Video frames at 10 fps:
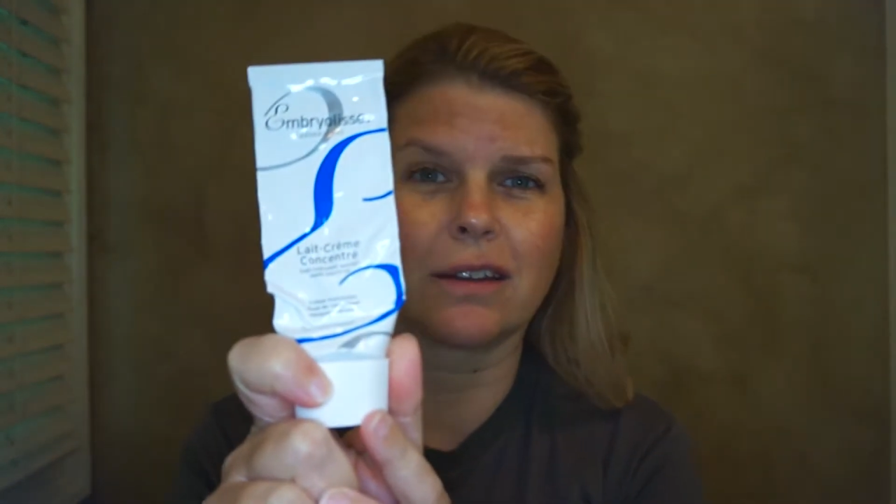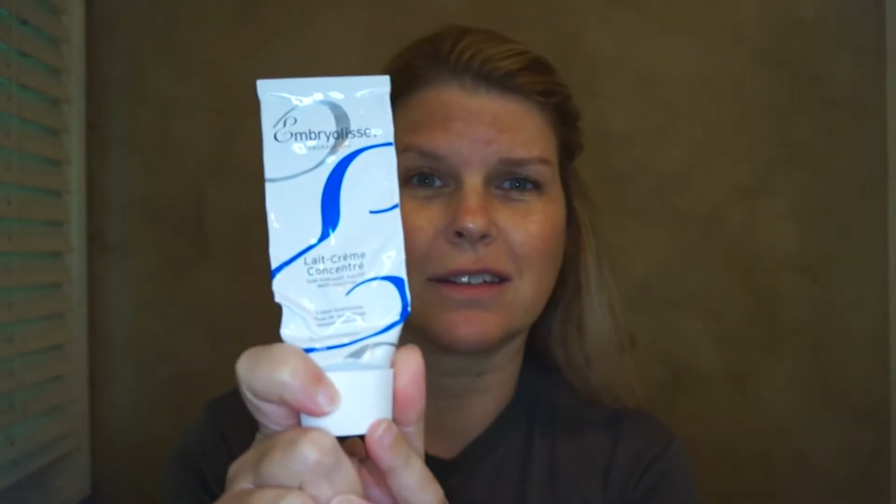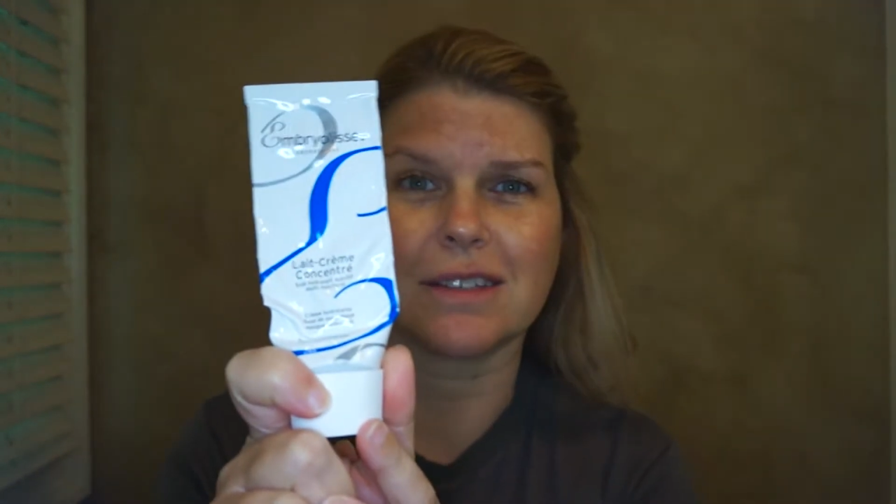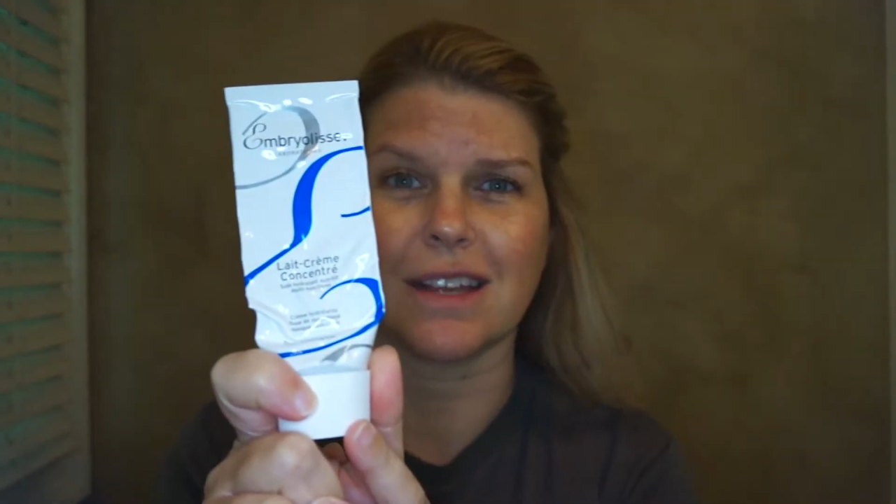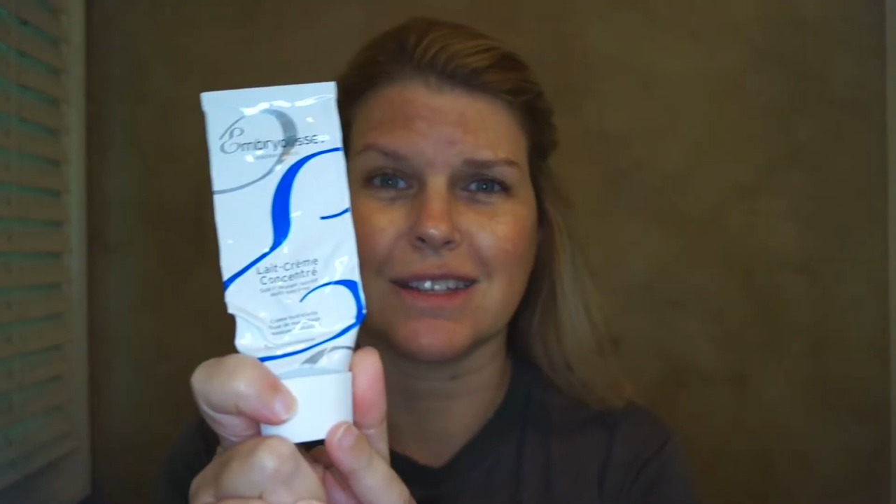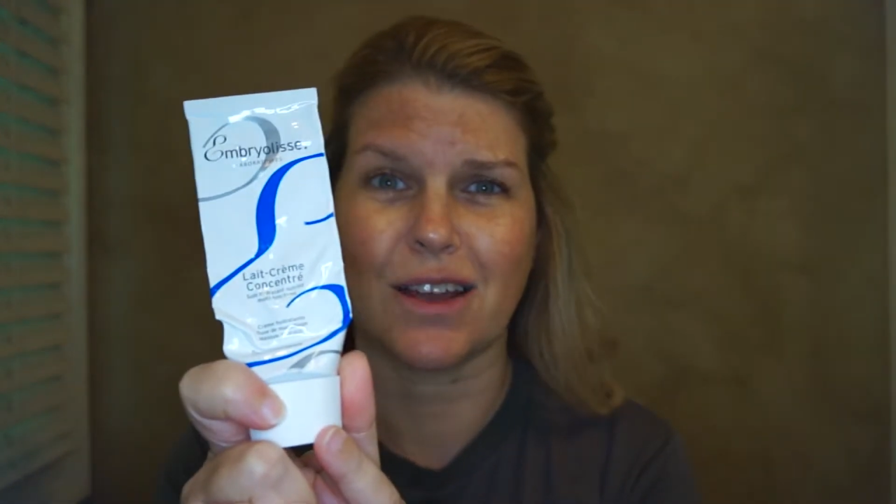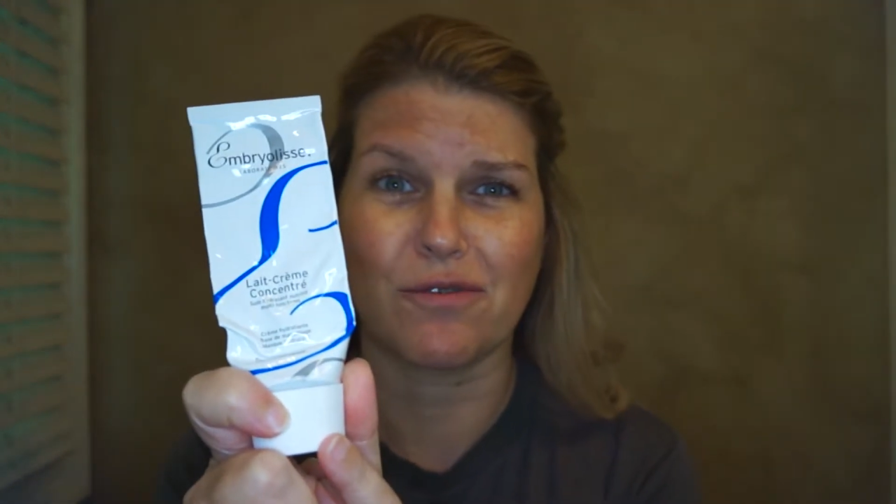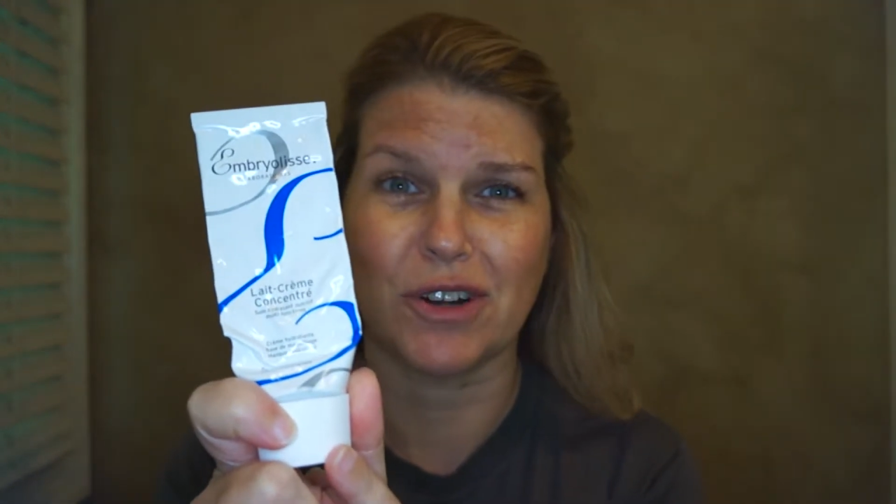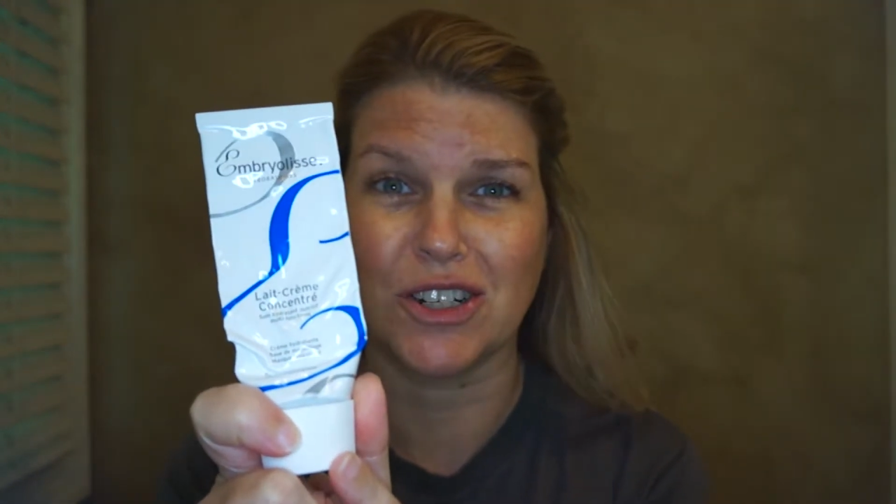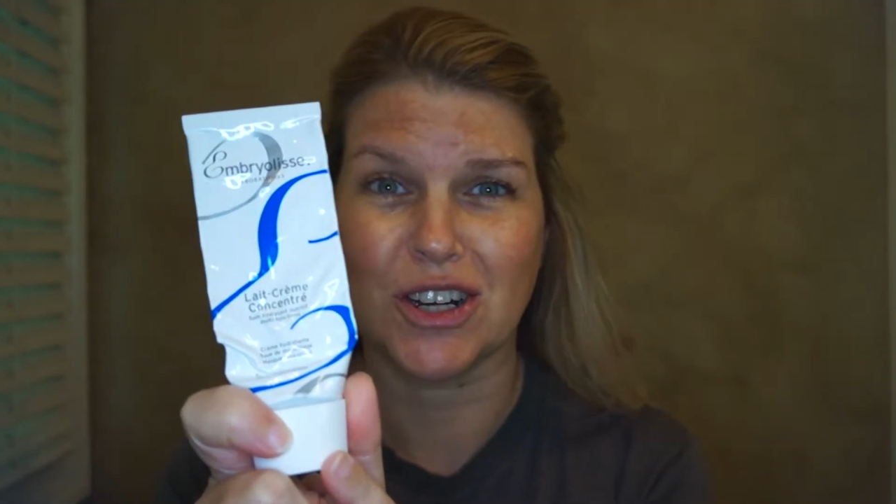Does that
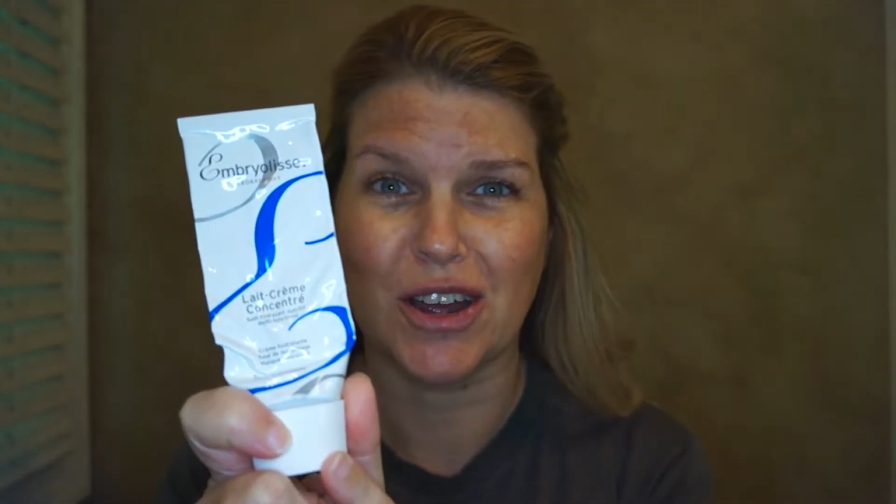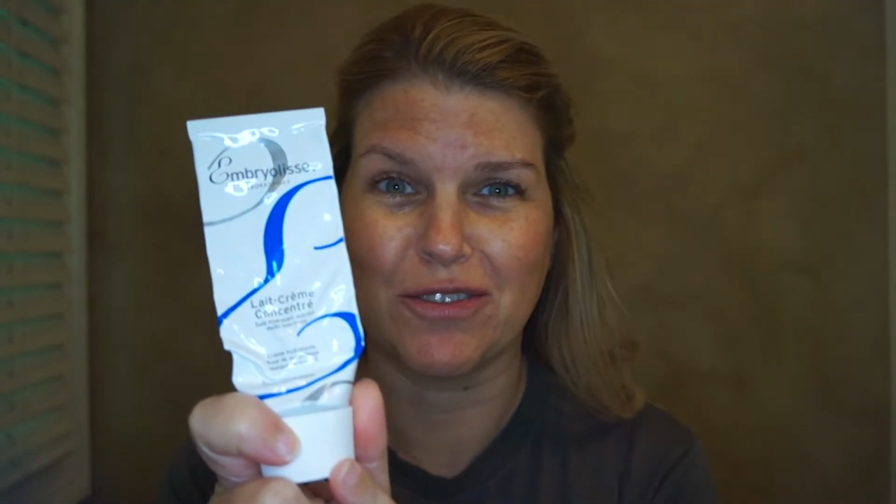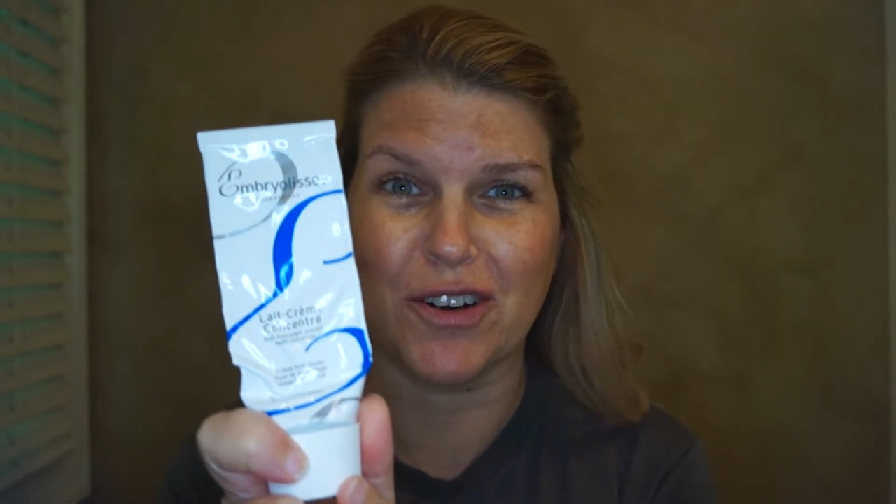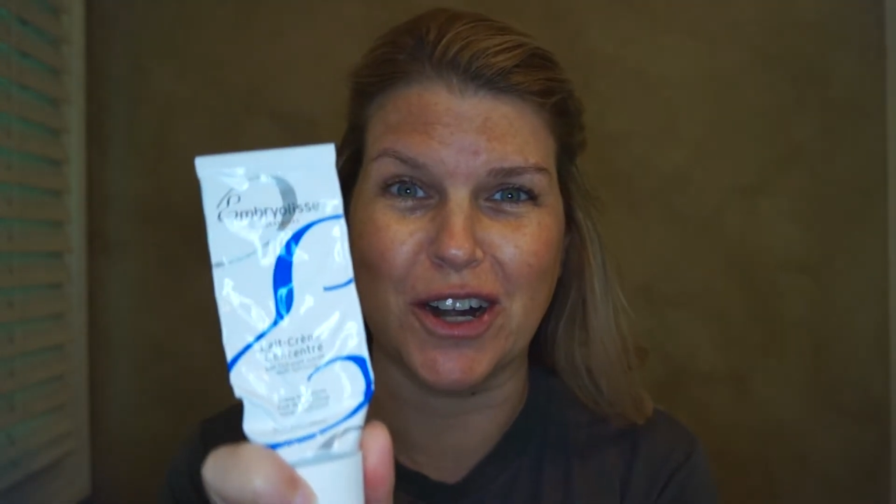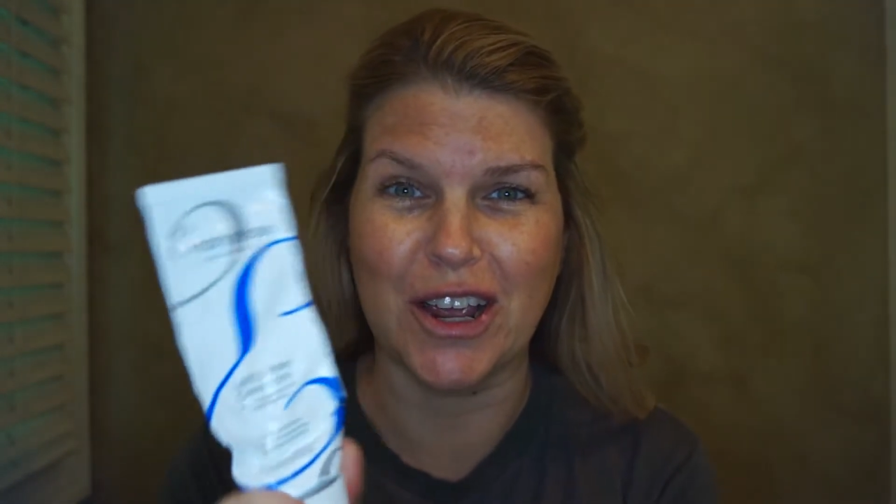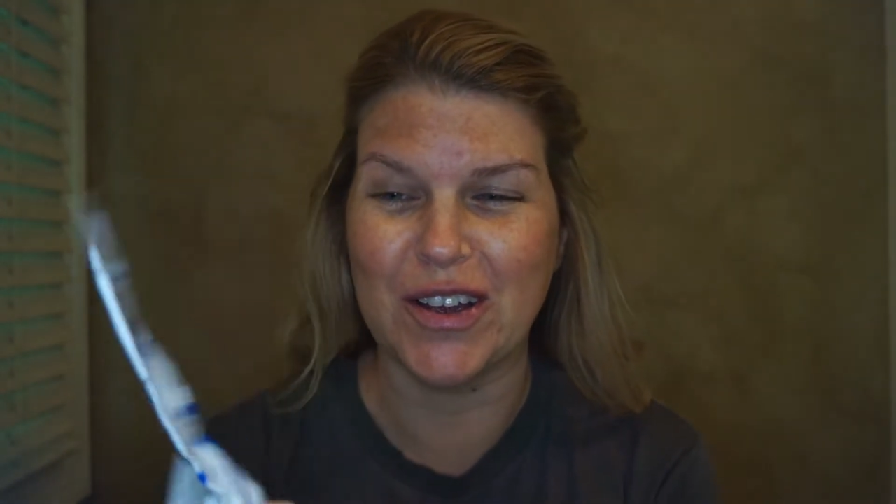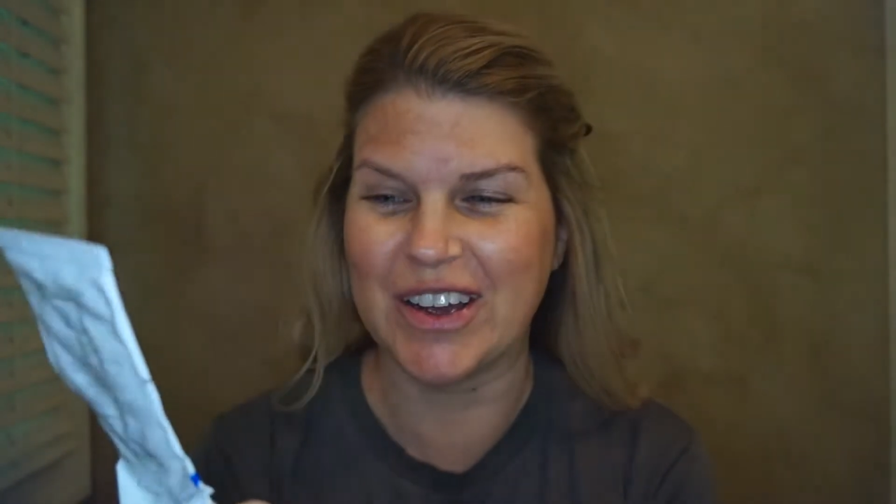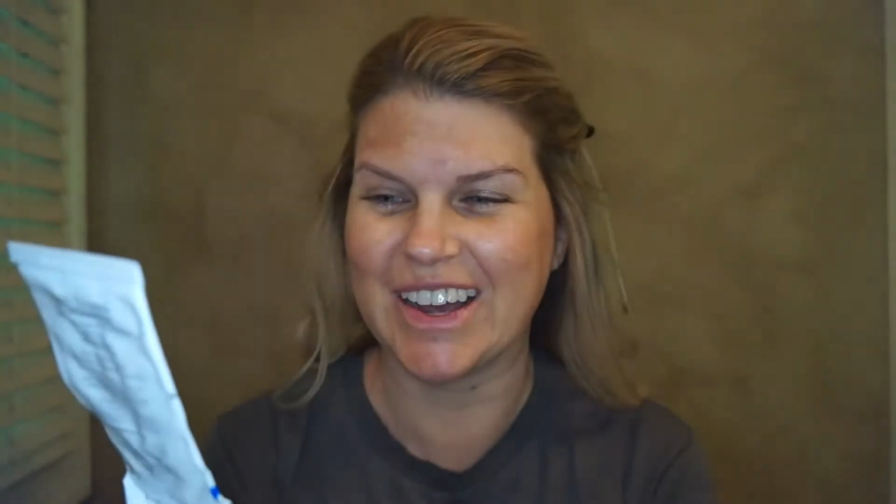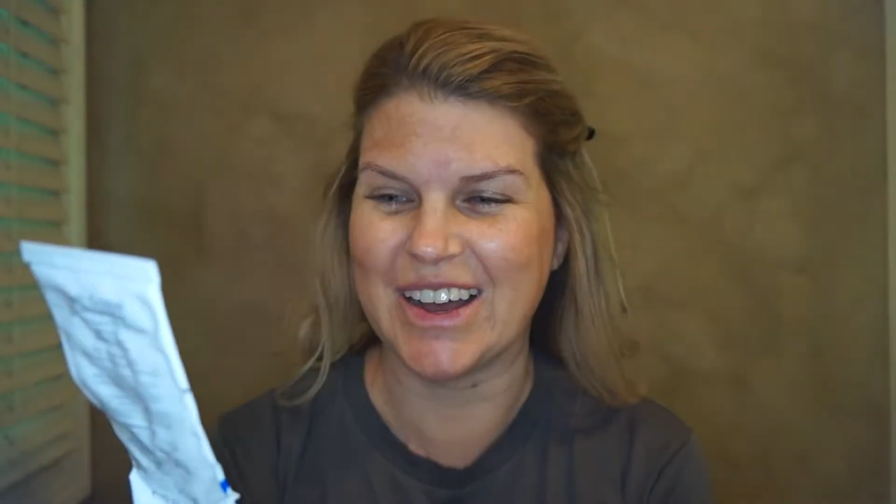sound French enough for you?